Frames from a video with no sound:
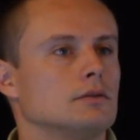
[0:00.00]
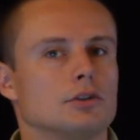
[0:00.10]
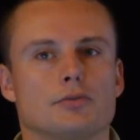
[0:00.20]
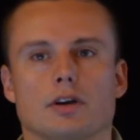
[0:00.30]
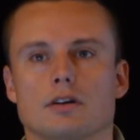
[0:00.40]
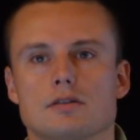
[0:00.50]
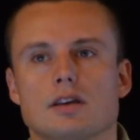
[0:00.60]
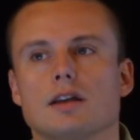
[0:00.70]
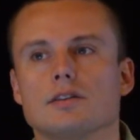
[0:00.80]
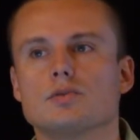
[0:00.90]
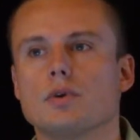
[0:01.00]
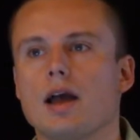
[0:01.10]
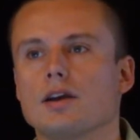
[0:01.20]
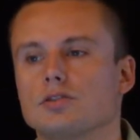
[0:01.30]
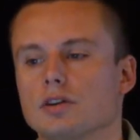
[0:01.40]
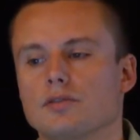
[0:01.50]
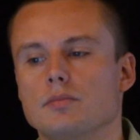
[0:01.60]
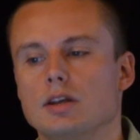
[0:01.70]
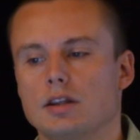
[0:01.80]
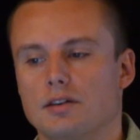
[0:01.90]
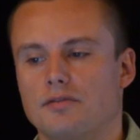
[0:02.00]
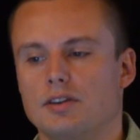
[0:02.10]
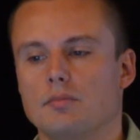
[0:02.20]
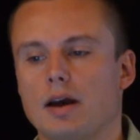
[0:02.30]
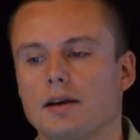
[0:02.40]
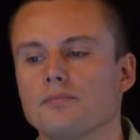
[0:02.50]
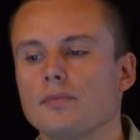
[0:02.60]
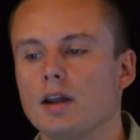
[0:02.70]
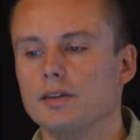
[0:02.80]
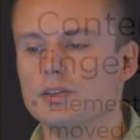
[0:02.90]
your fingers. Again, this reaction of immediate feedback. And